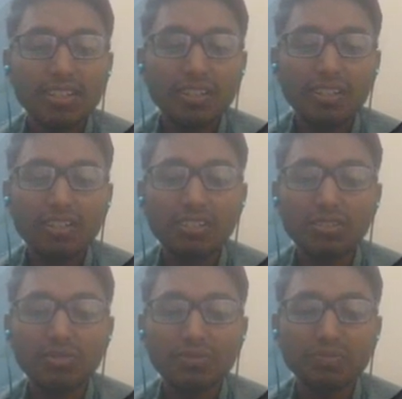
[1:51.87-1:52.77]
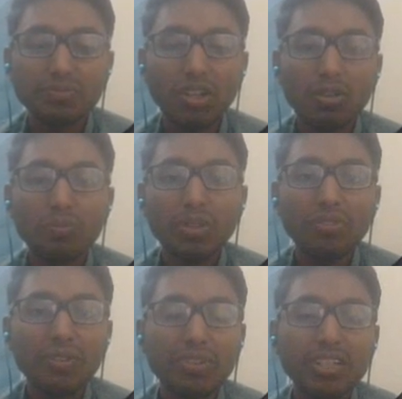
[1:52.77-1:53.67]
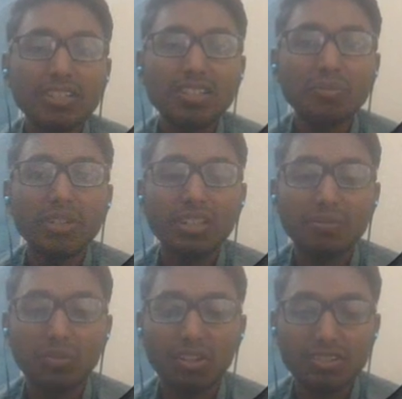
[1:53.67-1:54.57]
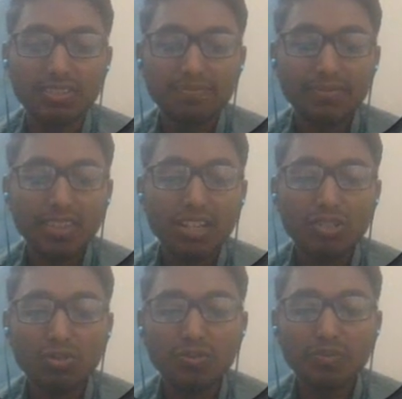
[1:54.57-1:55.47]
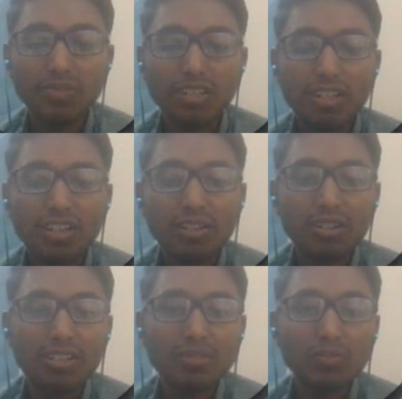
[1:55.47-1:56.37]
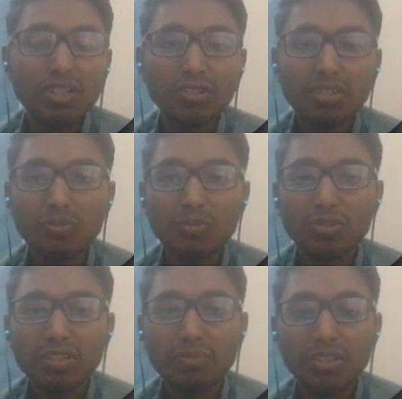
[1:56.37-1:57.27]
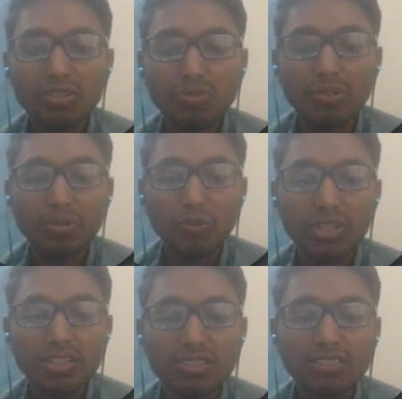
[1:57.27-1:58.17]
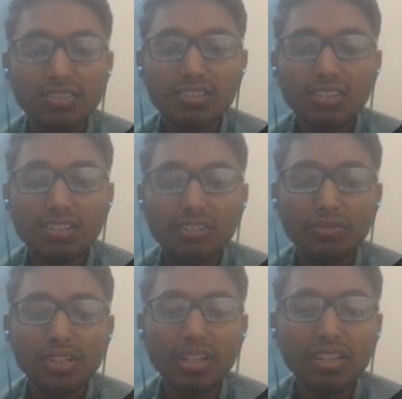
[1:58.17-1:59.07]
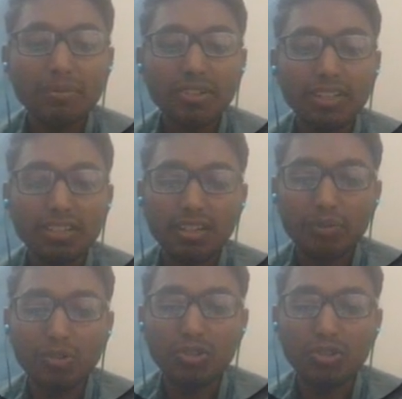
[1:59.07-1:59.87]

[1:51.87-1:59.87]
And one of my favorite is the Medium blogs. So let's come back to our point, where I have read about